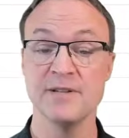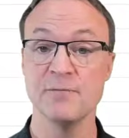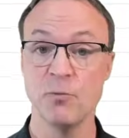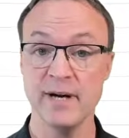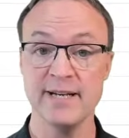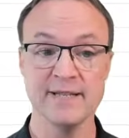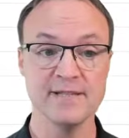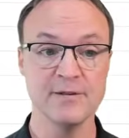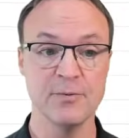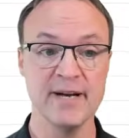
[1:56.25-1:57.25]
And what
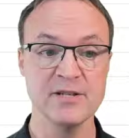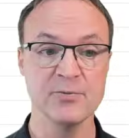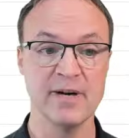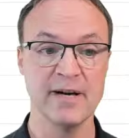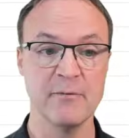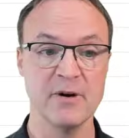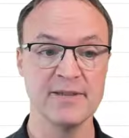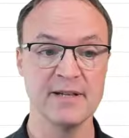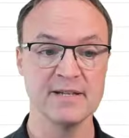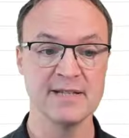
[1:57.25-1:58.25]
is the range where I
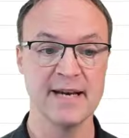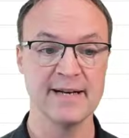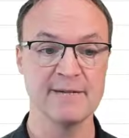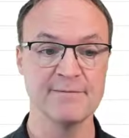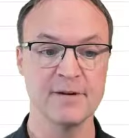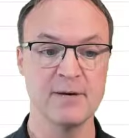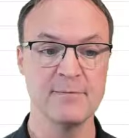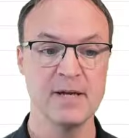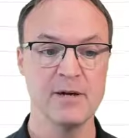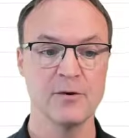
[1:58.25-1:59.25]
want things to add up from?